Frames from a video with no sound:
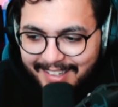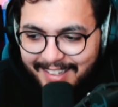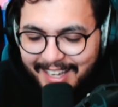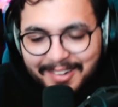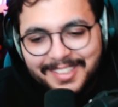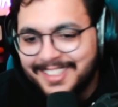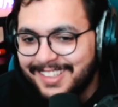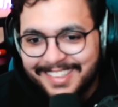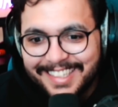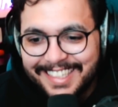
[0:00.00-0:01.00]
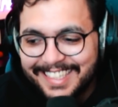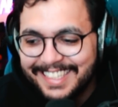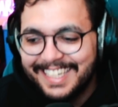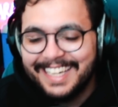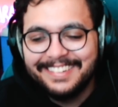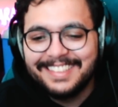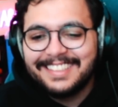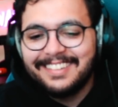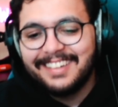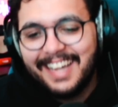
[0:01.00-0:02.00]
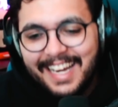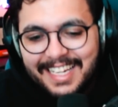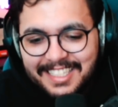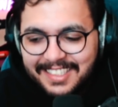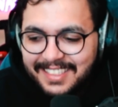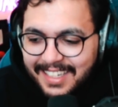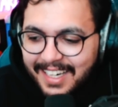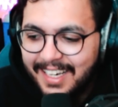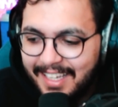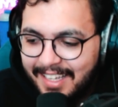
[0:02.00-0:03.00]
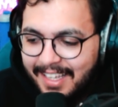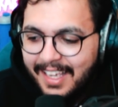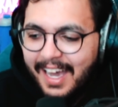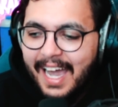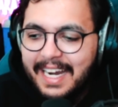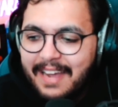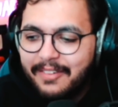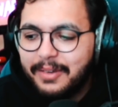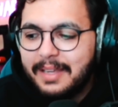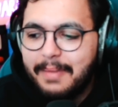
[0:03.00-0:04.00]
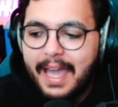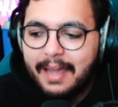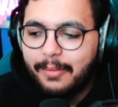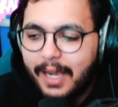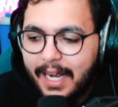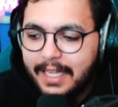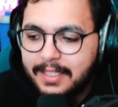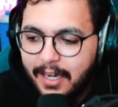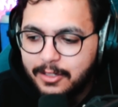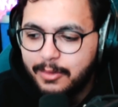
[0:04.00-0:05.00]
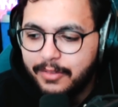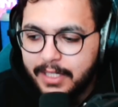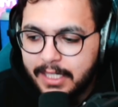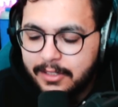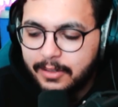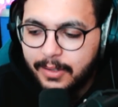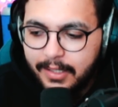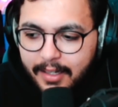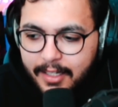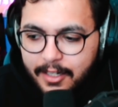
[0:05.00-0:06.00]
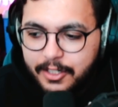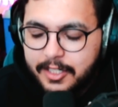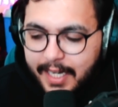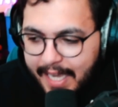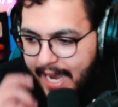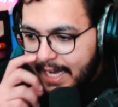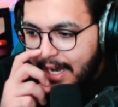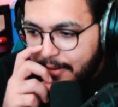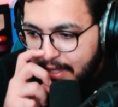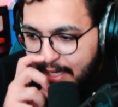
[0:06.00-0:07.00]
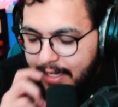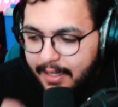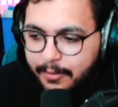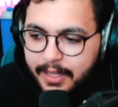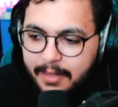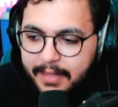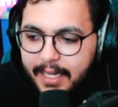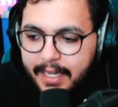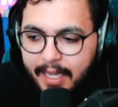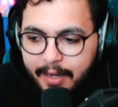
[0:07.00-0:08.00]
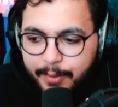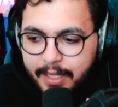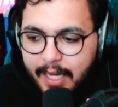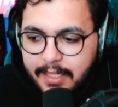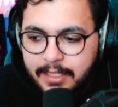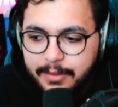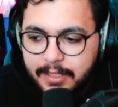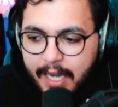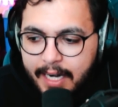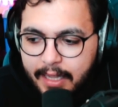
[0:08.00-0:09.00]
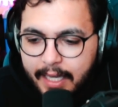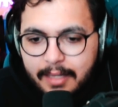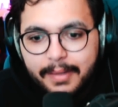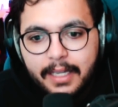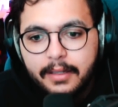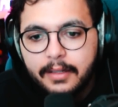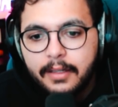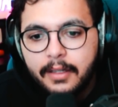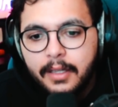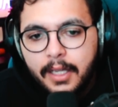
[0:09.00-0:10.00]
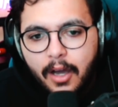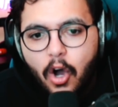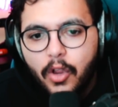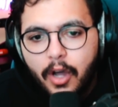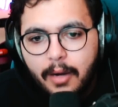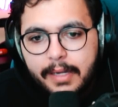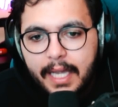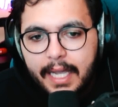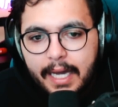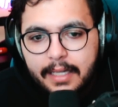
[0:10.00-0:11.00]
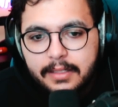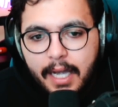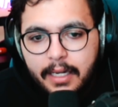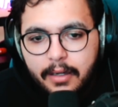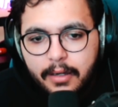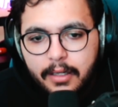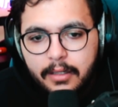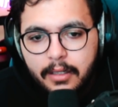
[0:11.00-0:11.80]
It was so good. It was so good. And he just, I had never really met him, right? I had talked to him over Discord, you know, just like hanging out with him that day. I realized he was kind of like me. All the RBK guys kind of are.